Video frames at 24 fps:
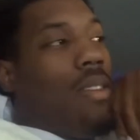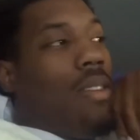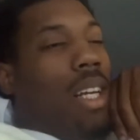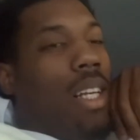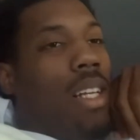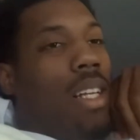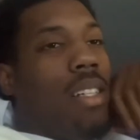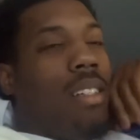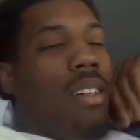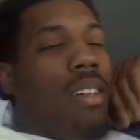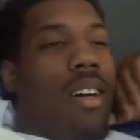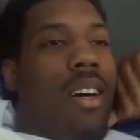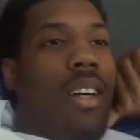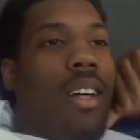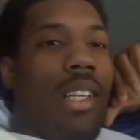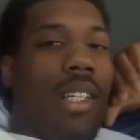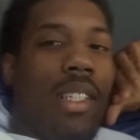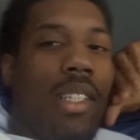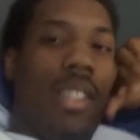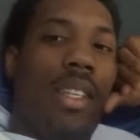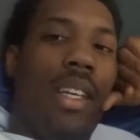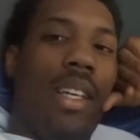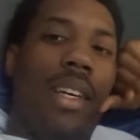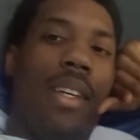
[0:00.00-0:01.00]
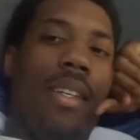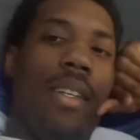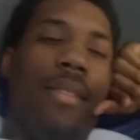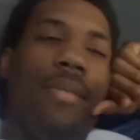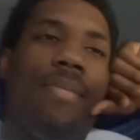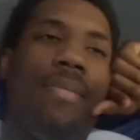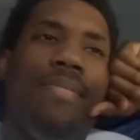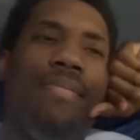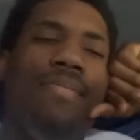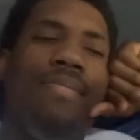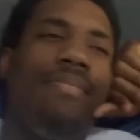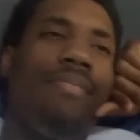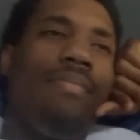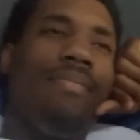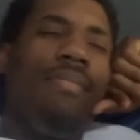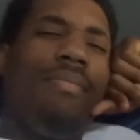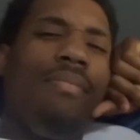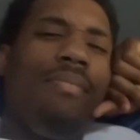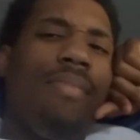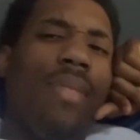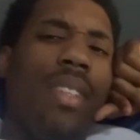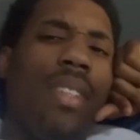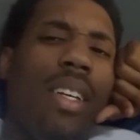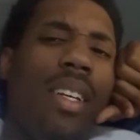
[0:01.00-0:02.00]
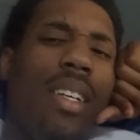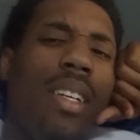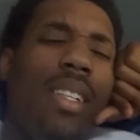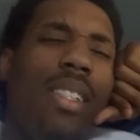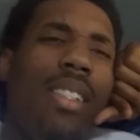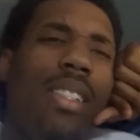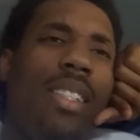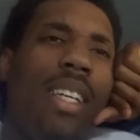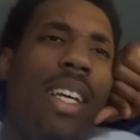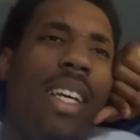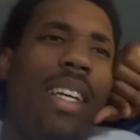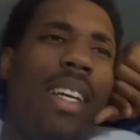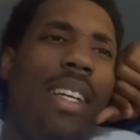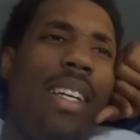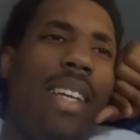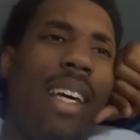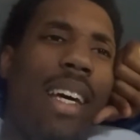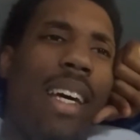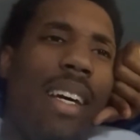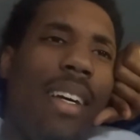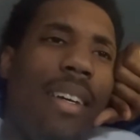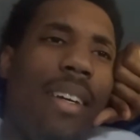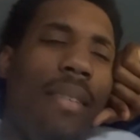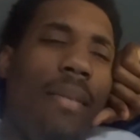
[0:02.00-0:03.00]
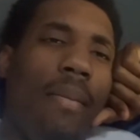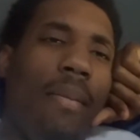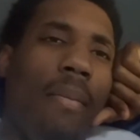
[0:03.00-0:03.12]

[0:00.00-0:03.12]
I get a call yesterday saying that,